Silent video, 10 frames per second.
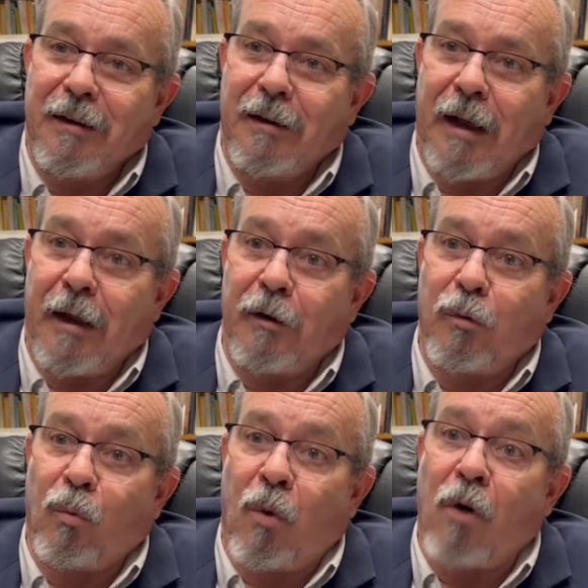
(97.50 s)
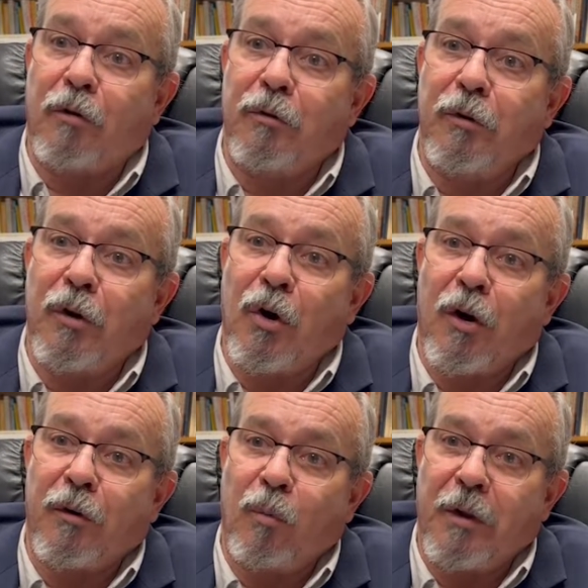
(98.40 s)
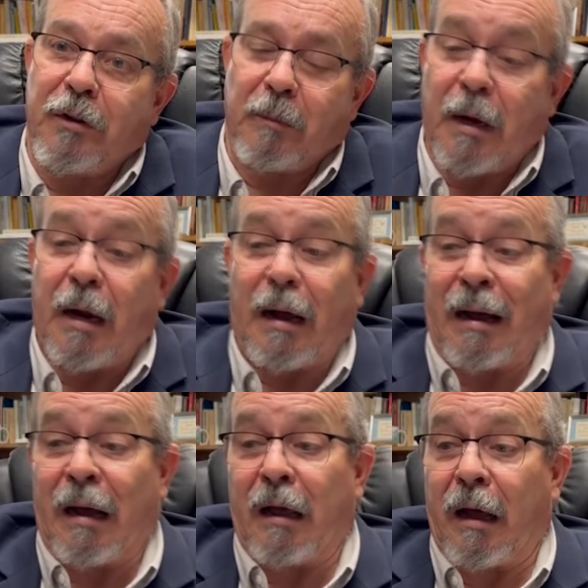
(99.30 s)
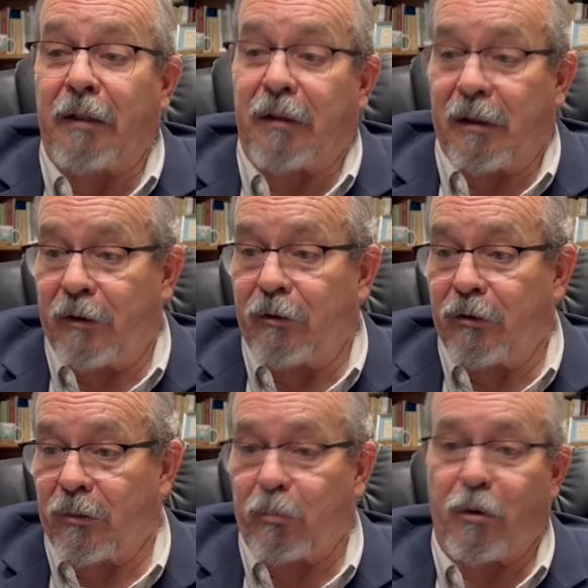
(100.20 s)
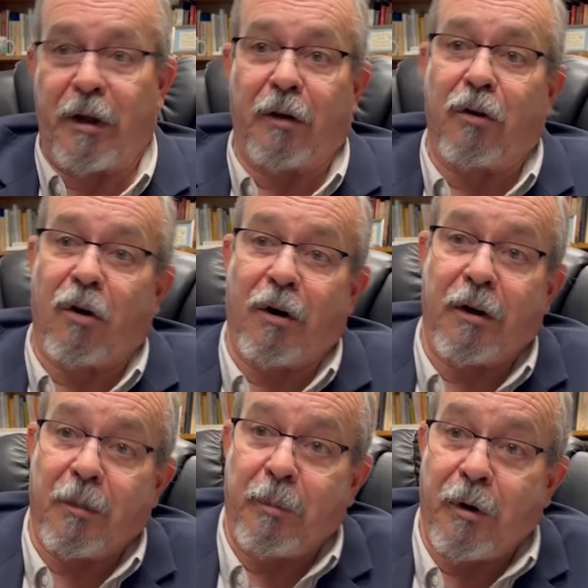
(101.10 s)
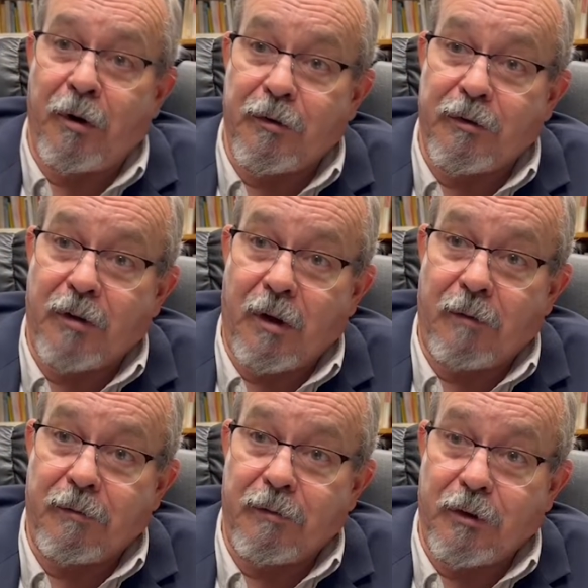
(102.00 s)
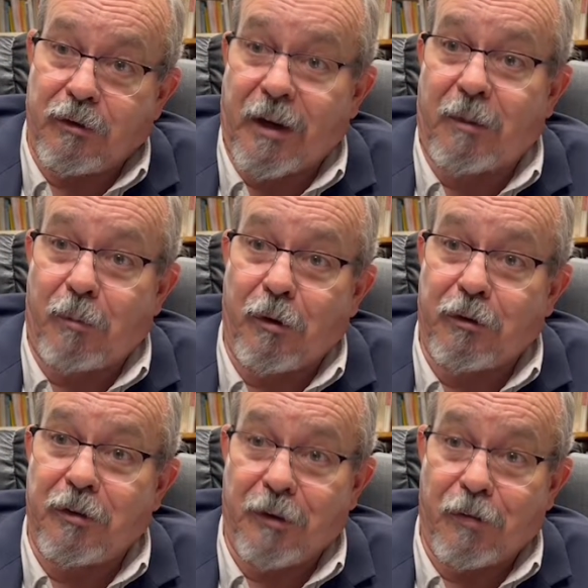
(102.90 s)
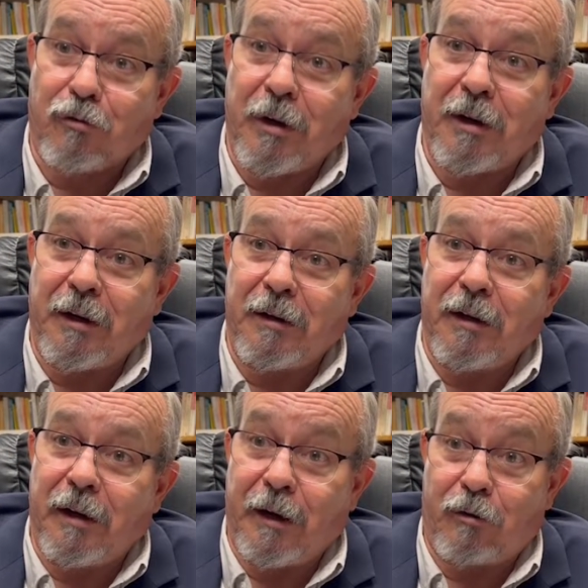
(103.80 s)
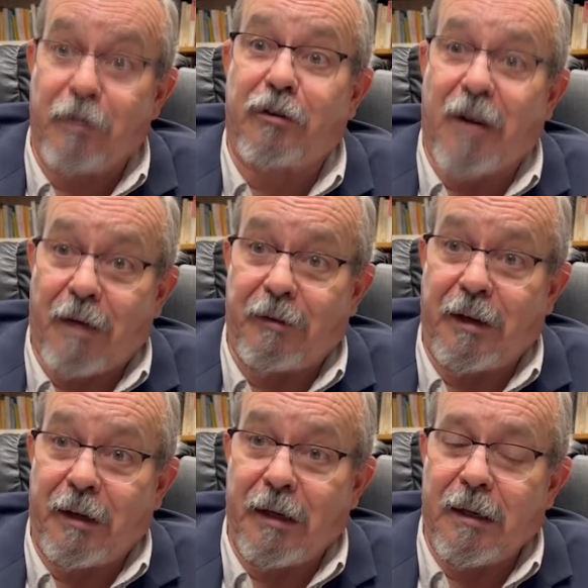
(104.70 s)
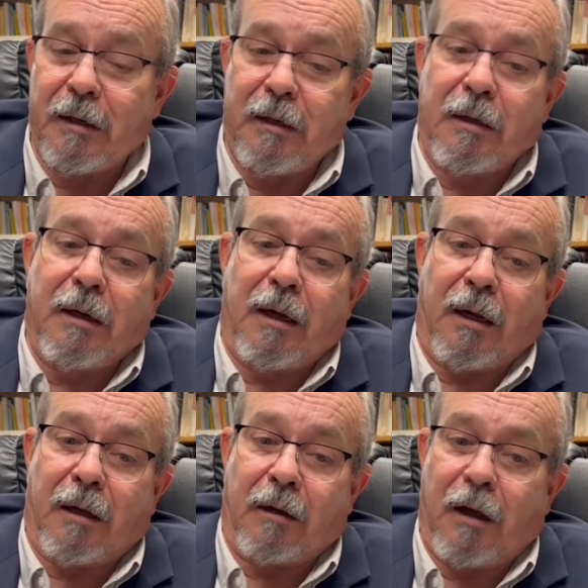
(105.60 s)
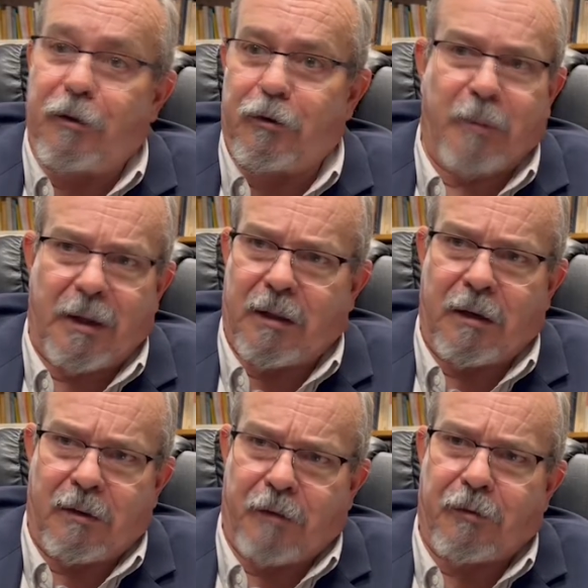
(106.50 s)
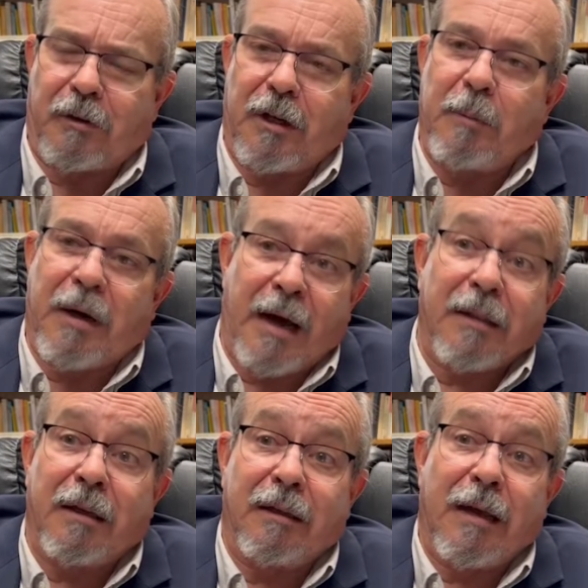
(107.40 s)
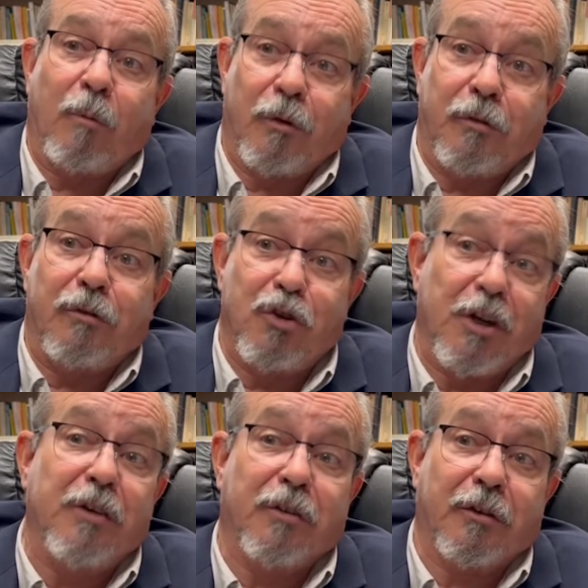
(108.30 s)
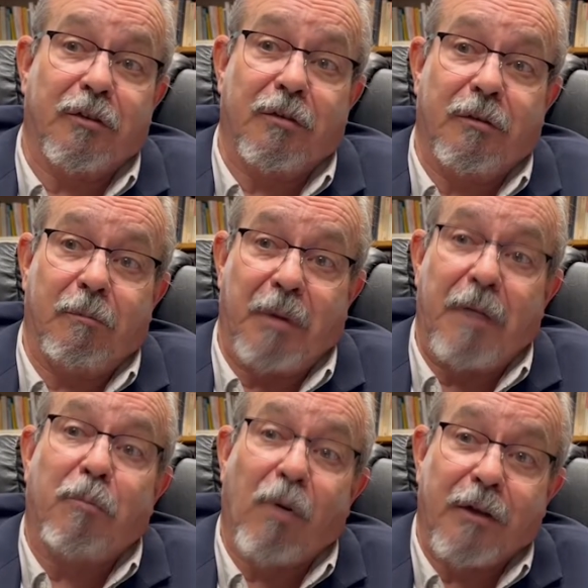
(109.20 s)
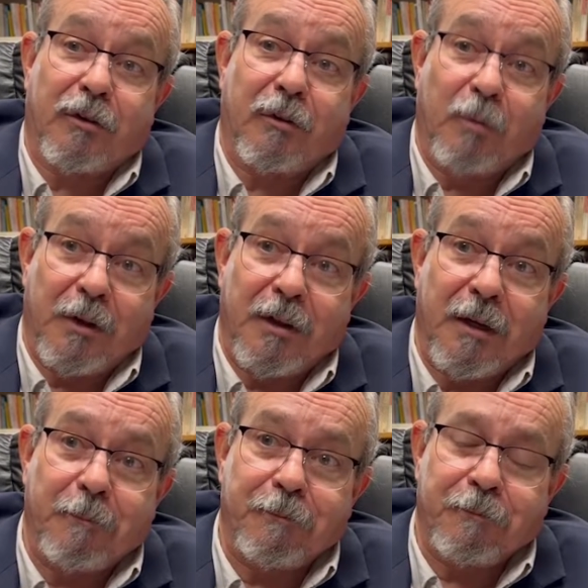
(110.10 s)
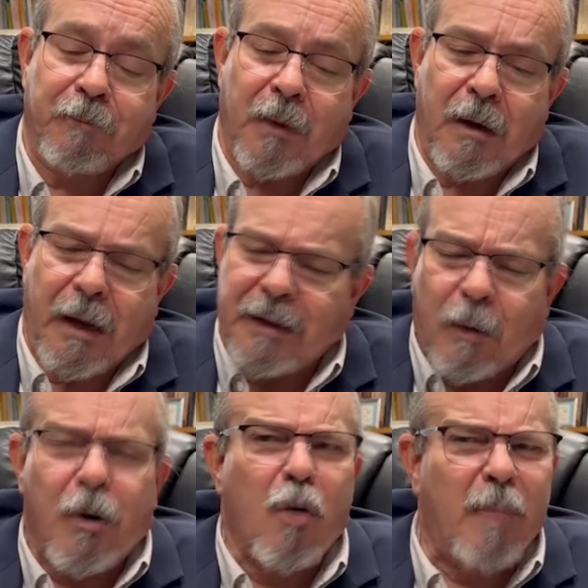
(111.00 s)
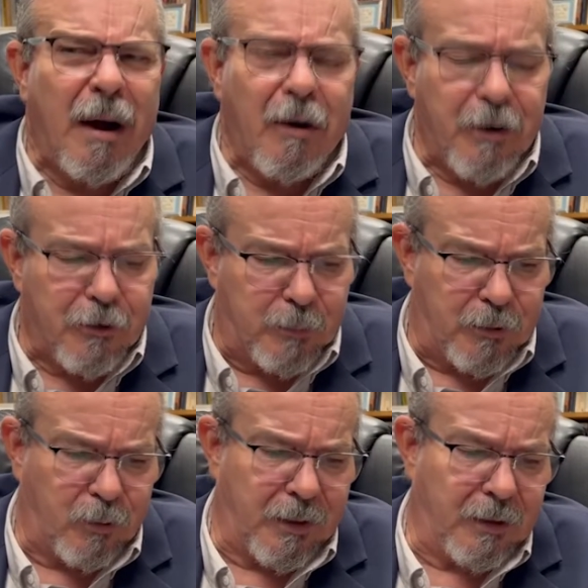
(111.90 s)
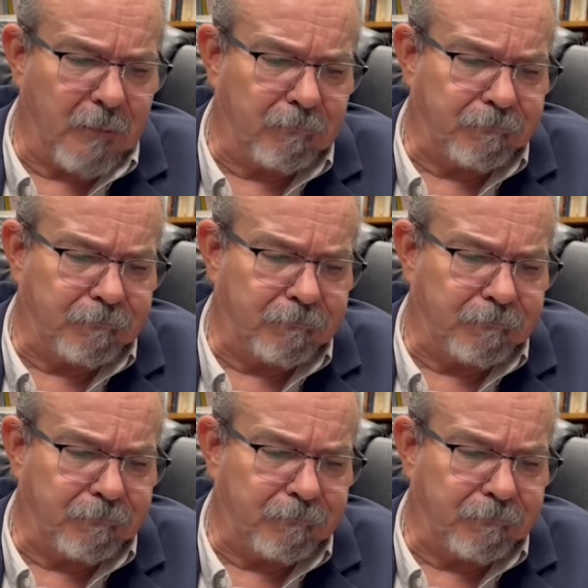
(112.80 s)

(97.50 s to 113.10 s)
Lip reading: and walk through the garden with them. I think this is a pre-incarnate appearance of the second person of the Trinity, a Christophany. Others may think differently, but I think that was Jesus being present with them. And there were no barriers between them.